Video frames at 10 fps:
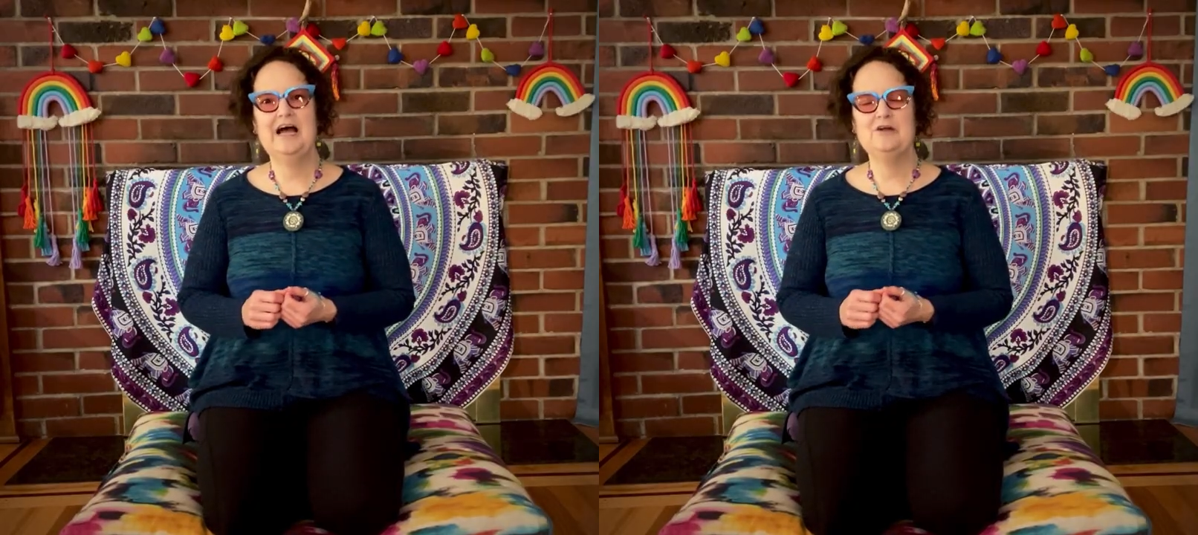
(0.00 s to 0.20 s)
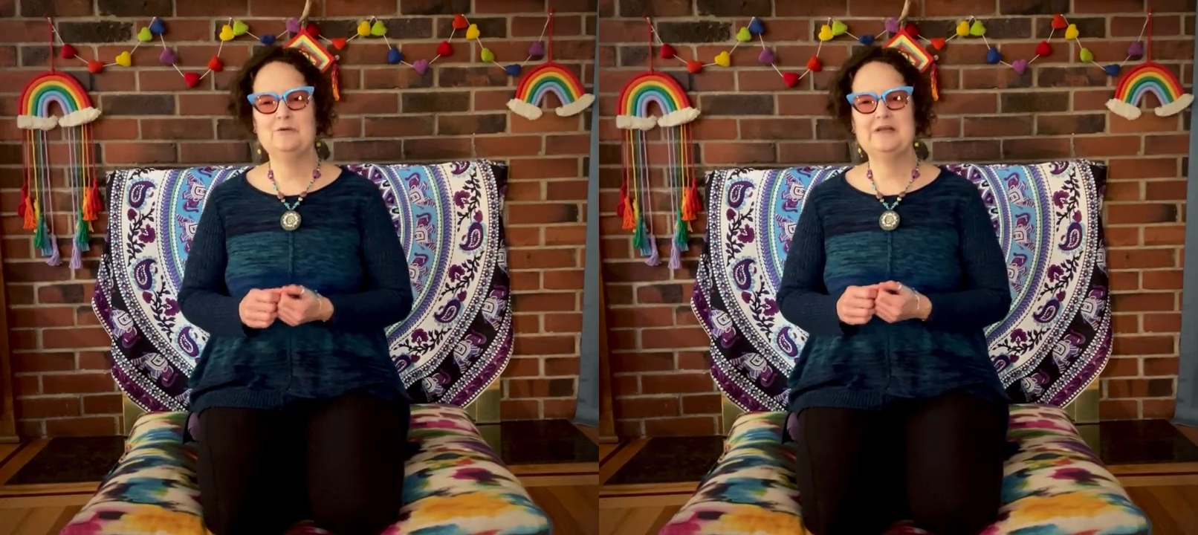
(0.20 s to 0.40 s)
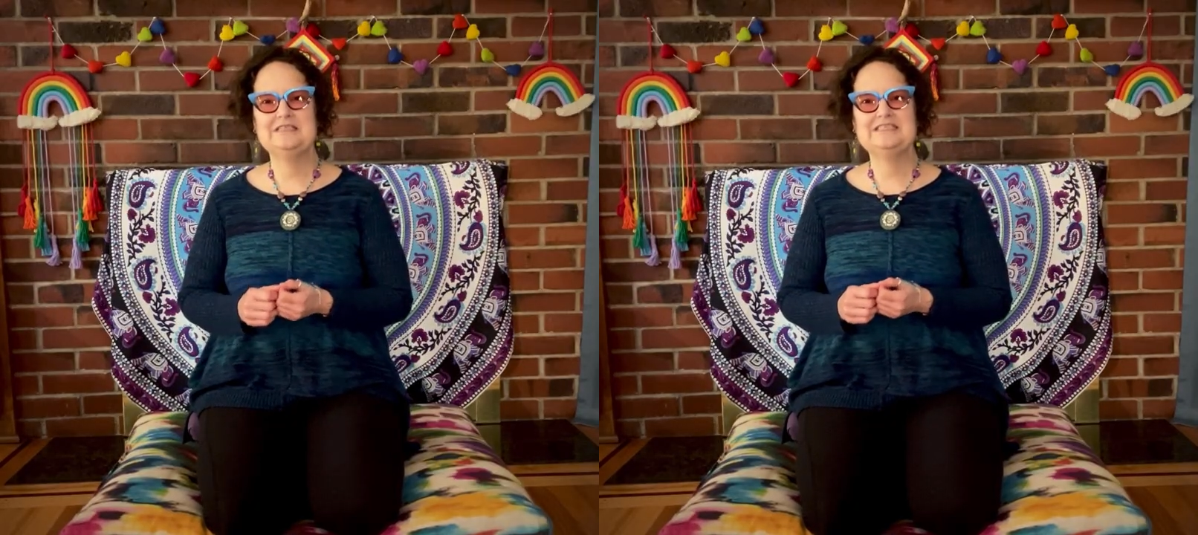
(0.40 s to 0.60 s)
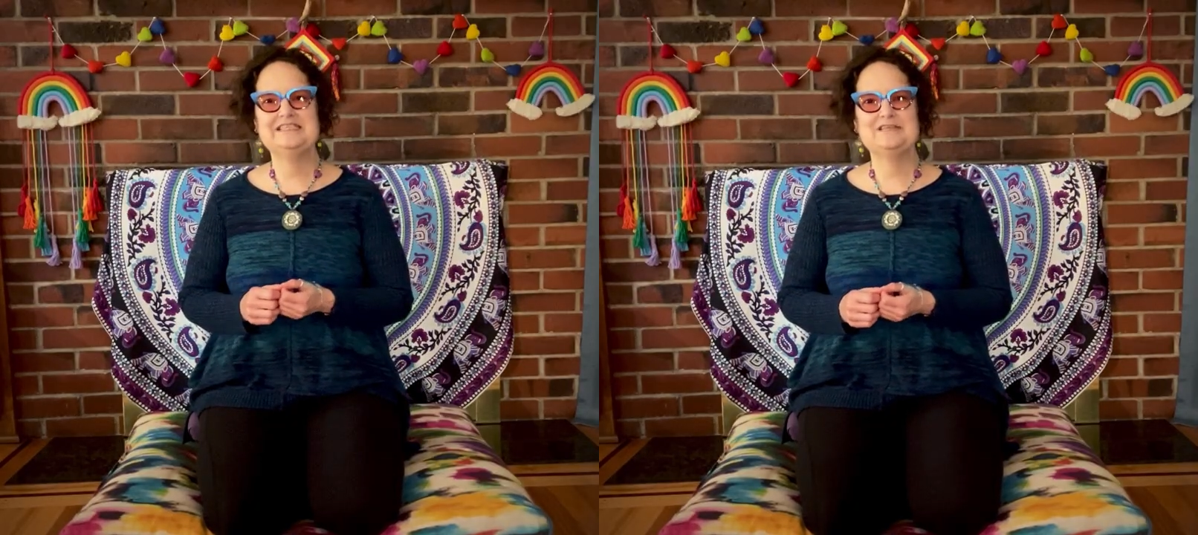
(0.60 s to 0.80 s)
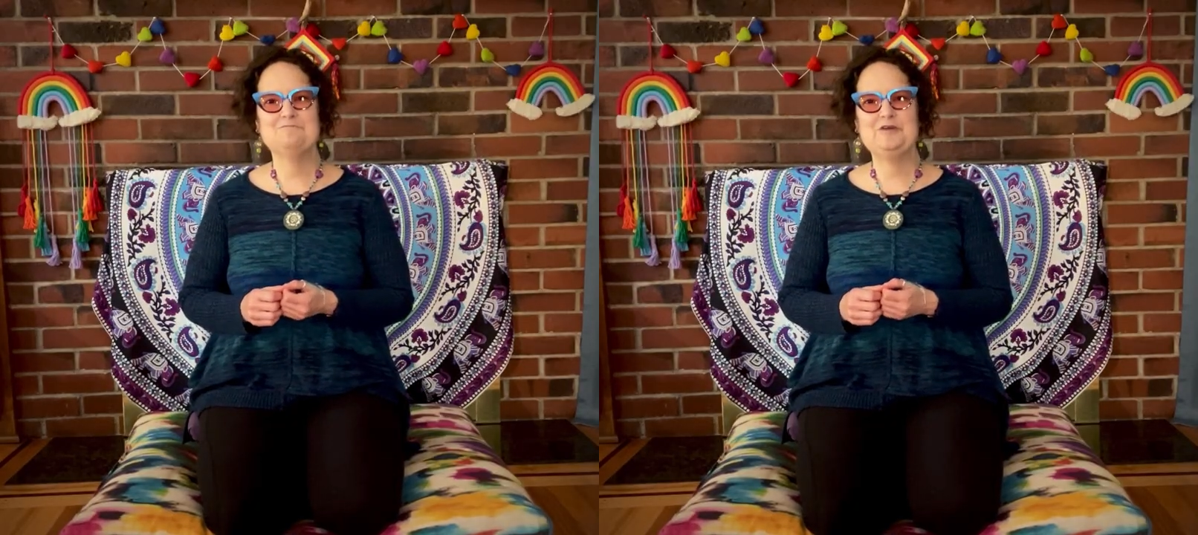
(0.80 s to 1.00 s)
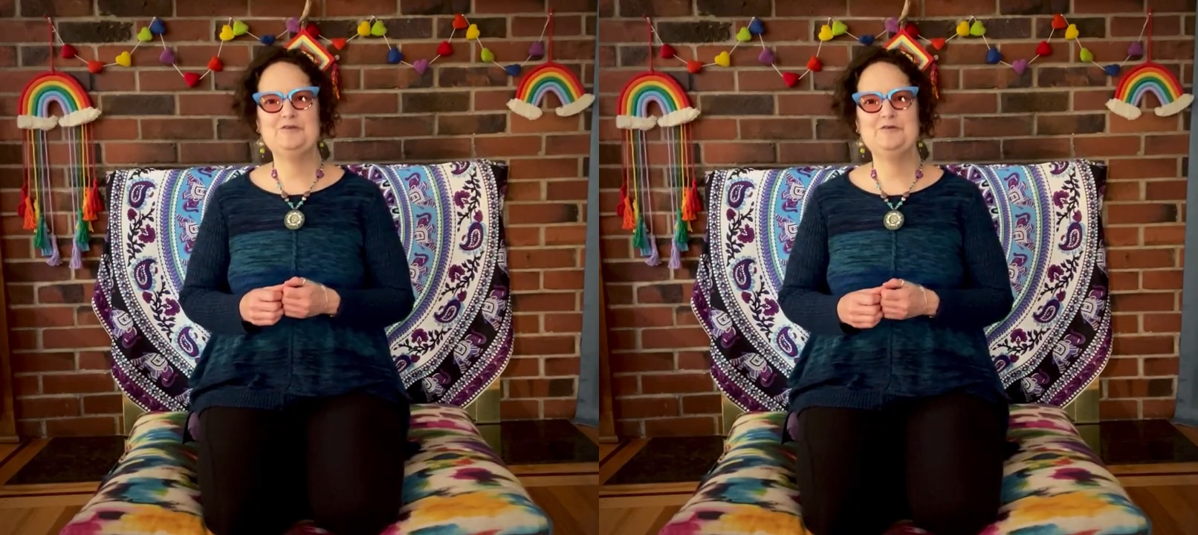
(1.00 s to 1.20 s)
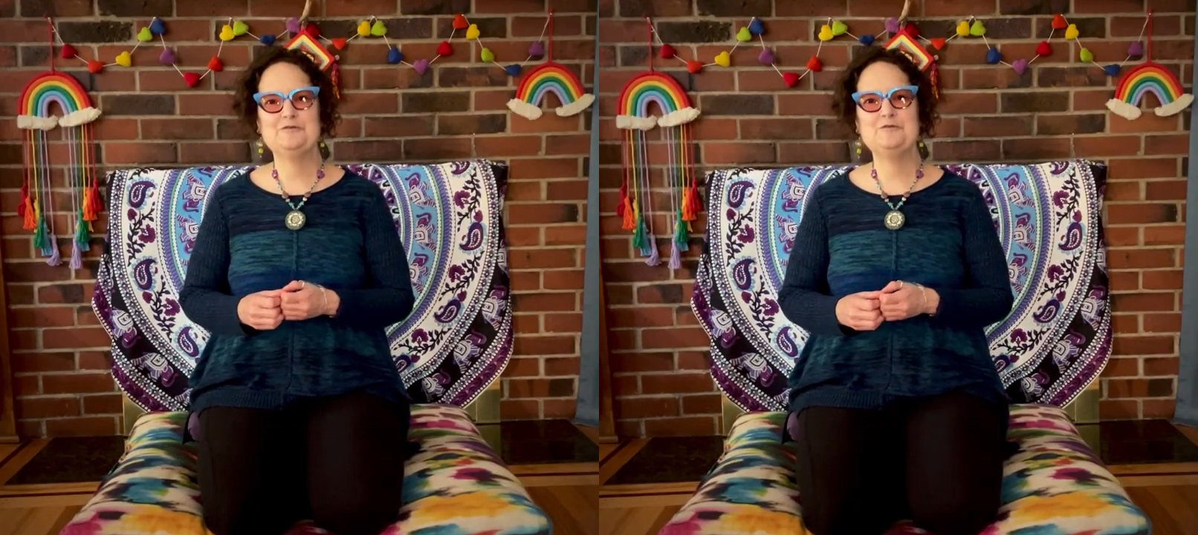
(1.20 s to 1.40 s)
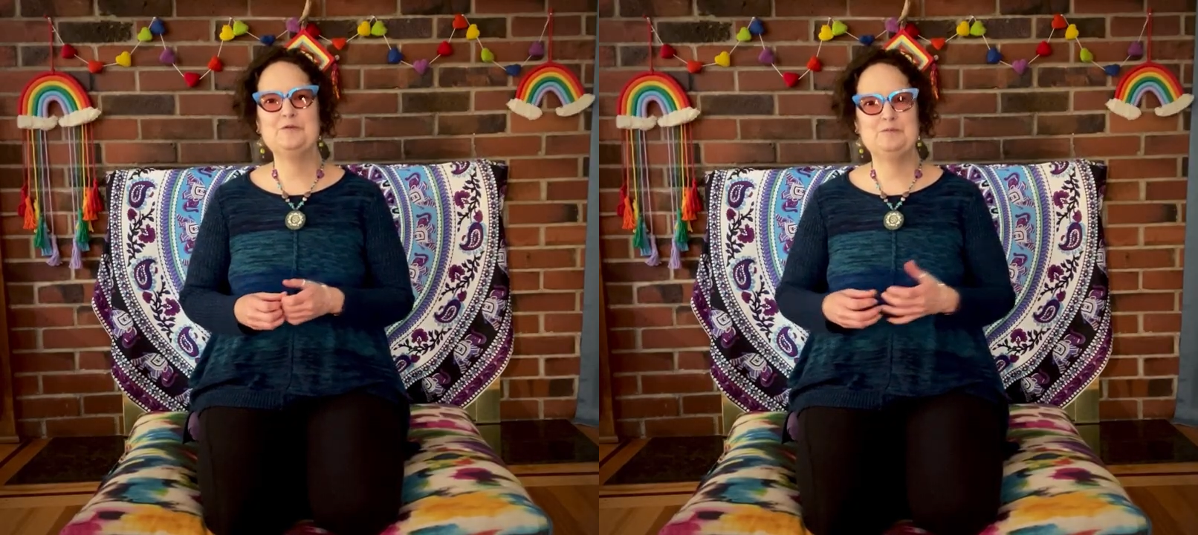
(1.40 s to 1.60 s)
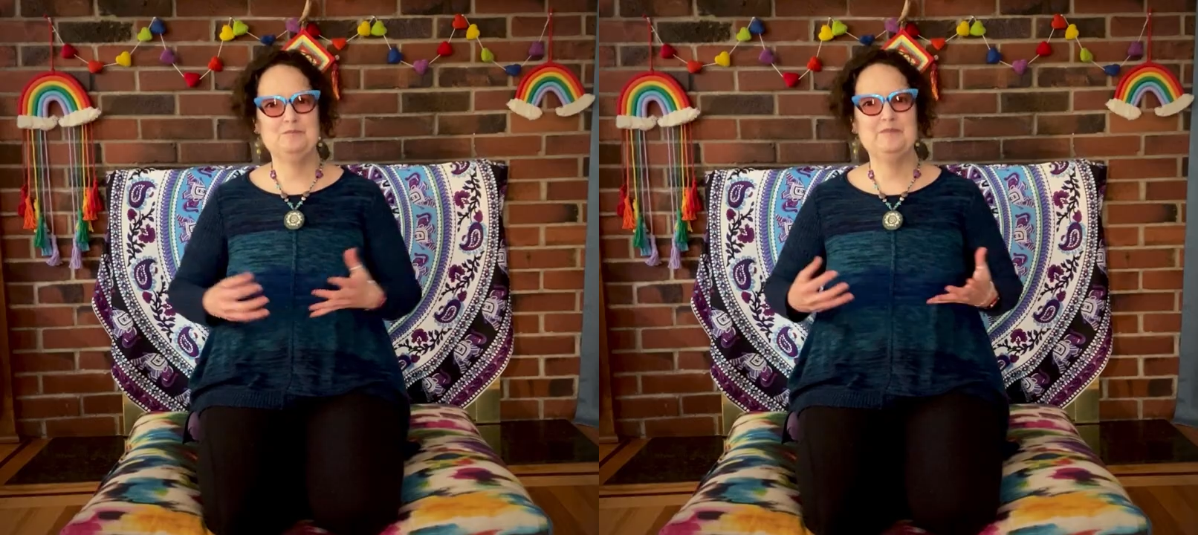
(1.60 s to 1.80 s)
I run into someone who